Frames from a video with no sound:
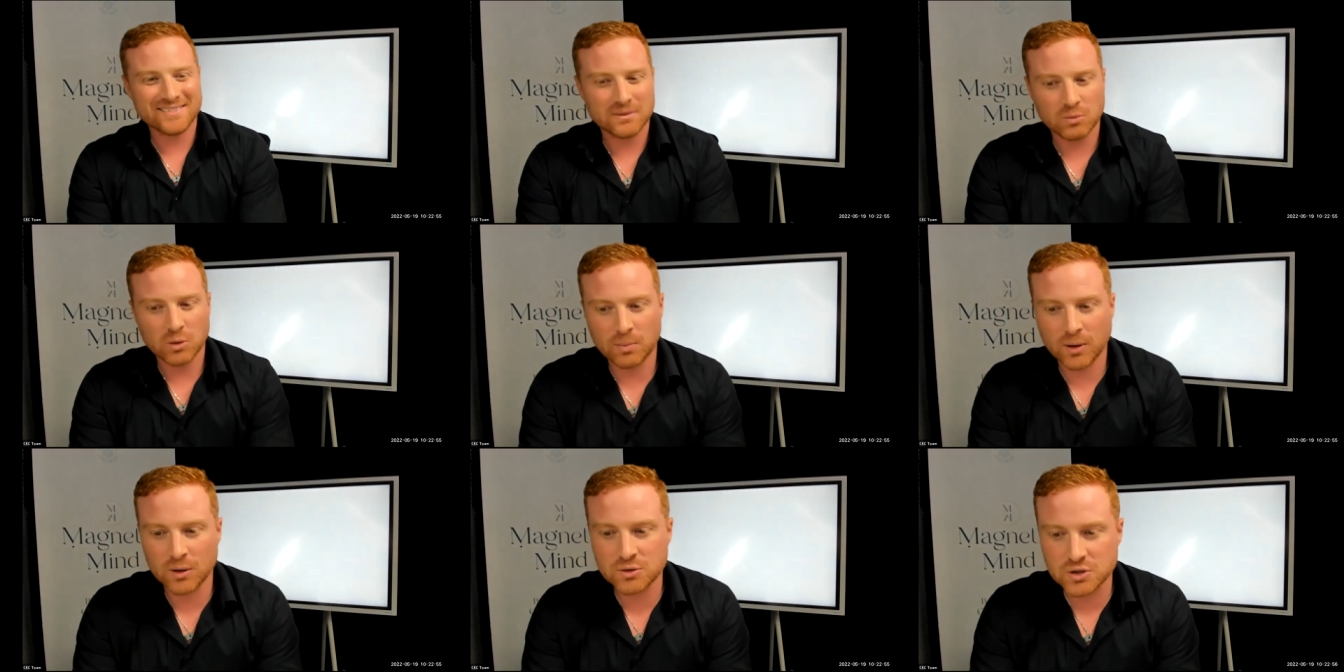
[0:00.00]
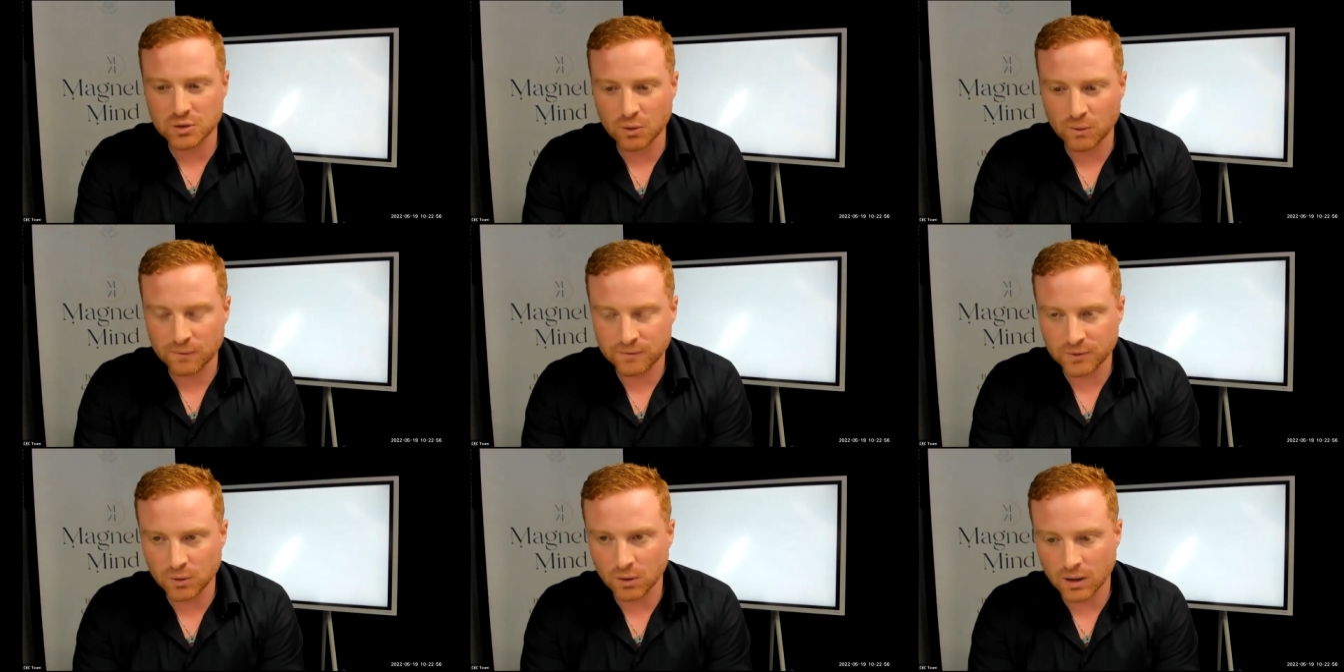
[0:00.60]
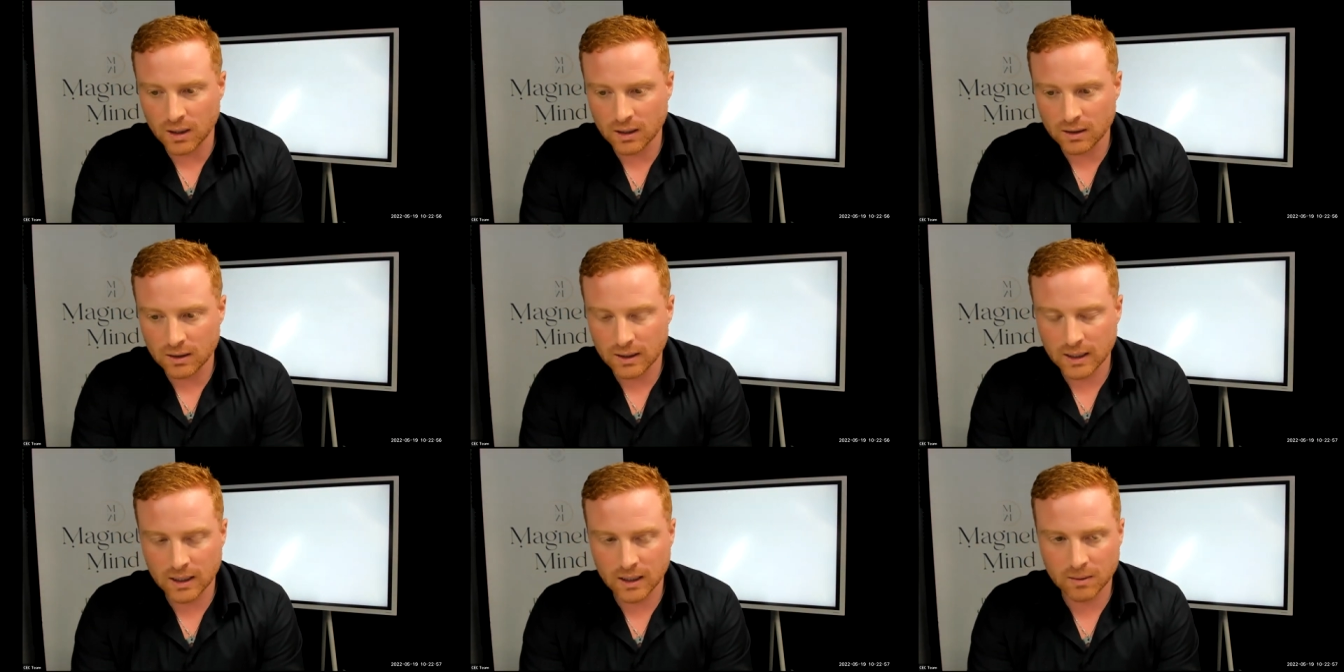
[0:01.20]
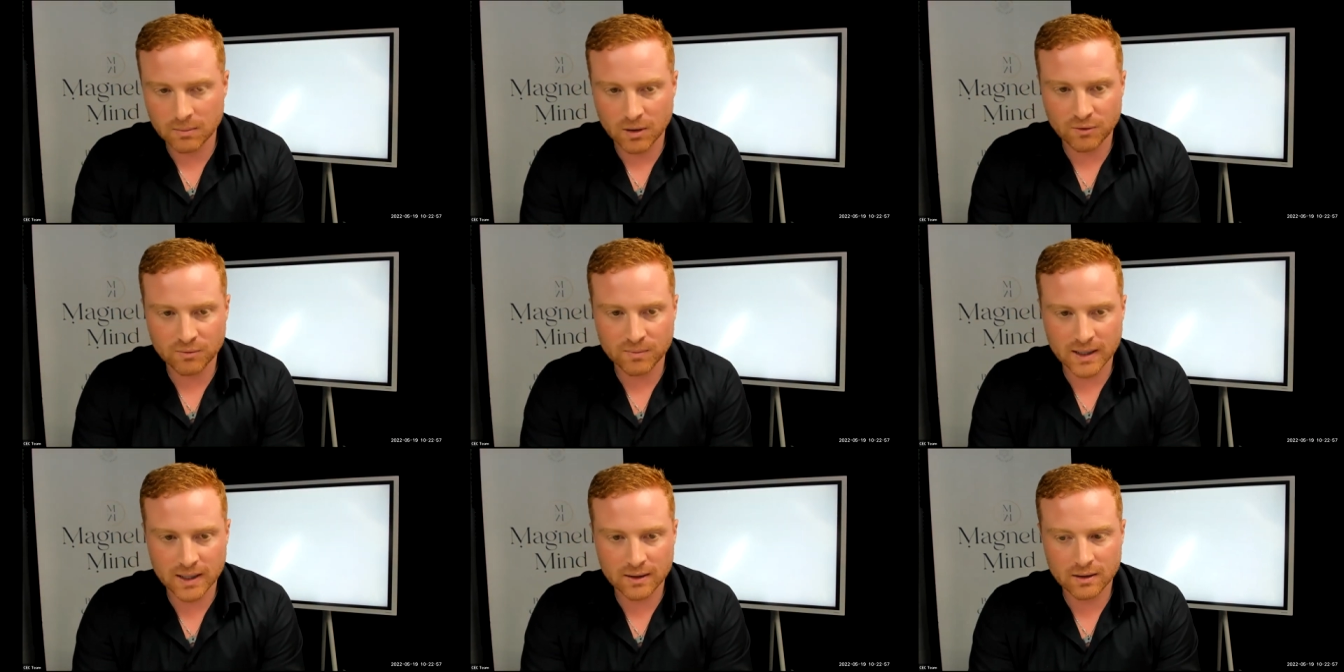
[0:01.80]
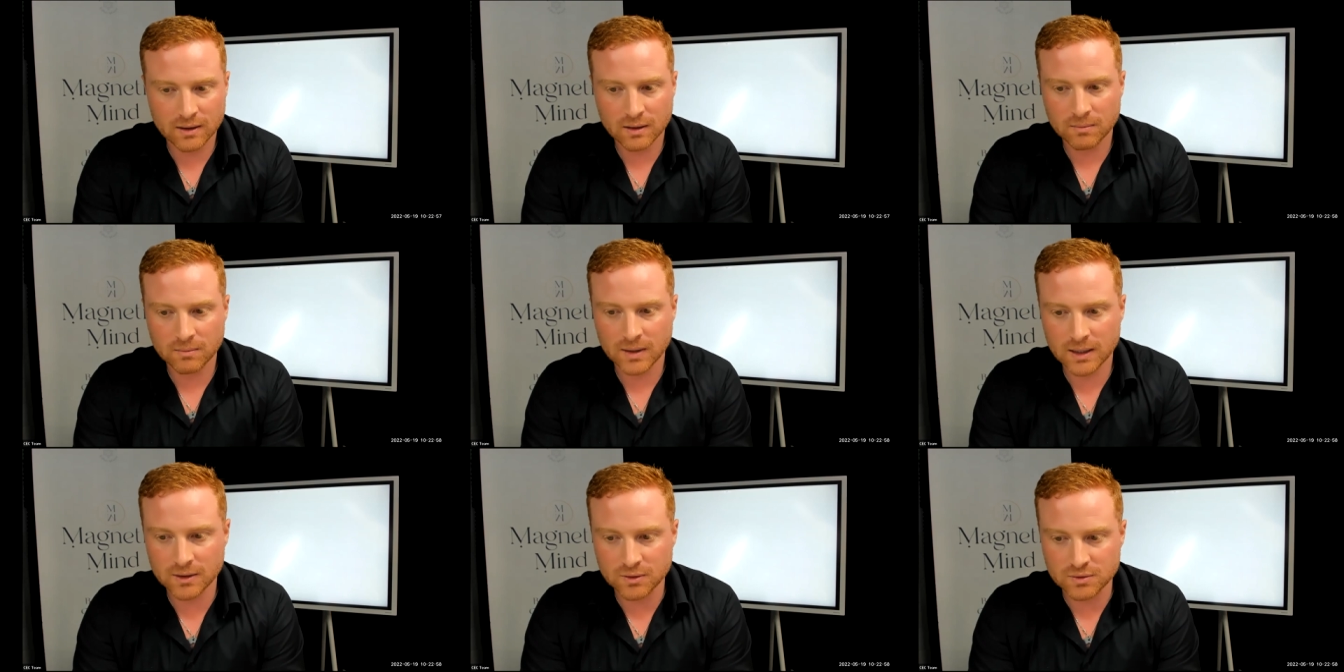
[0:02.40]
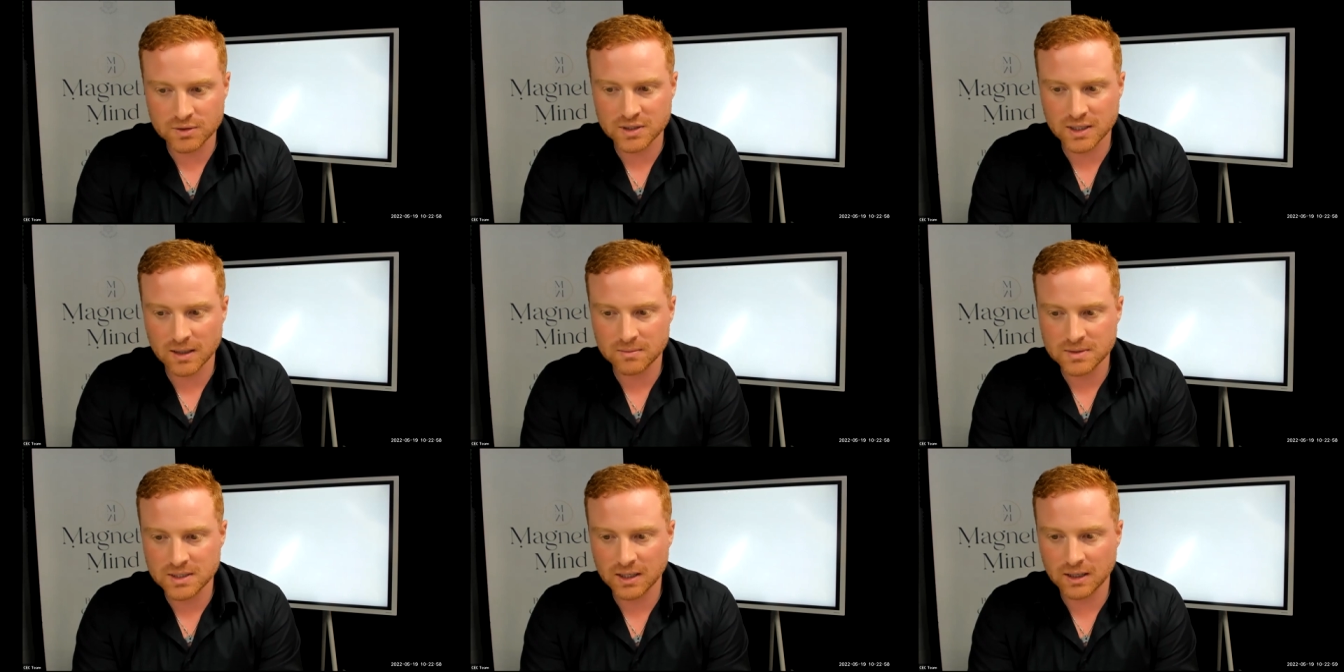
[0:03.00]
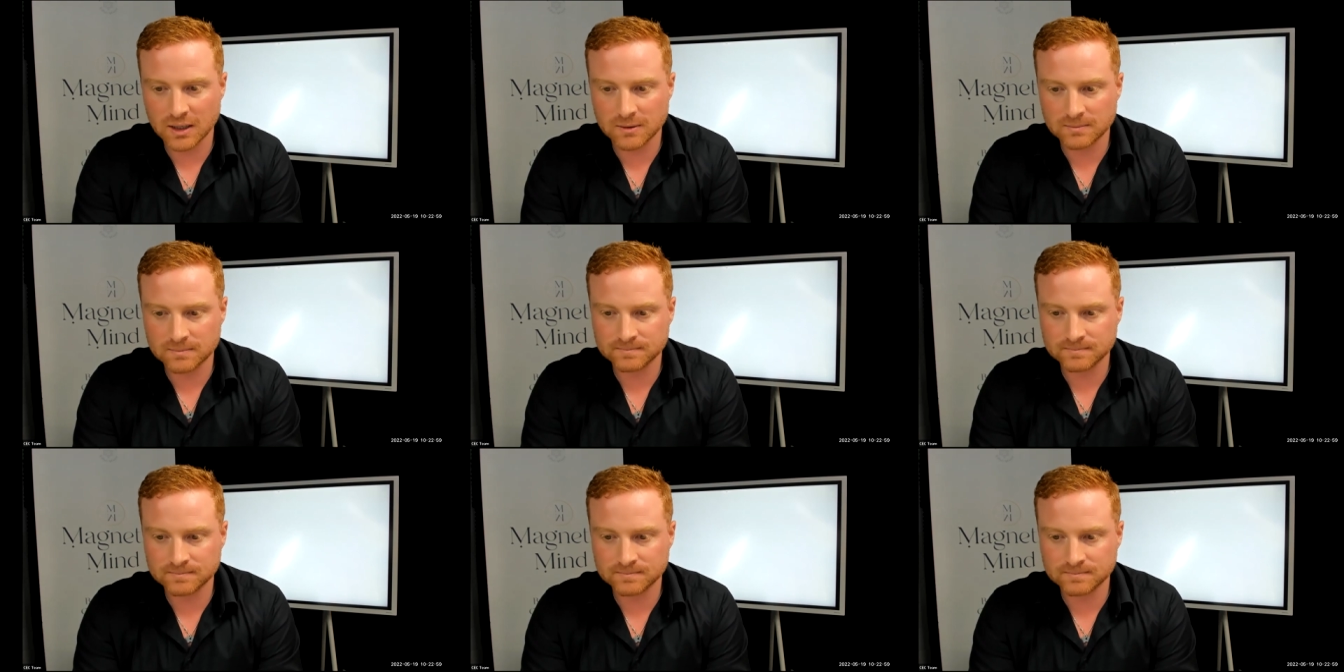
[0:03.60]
We'll post all four of my little steps here.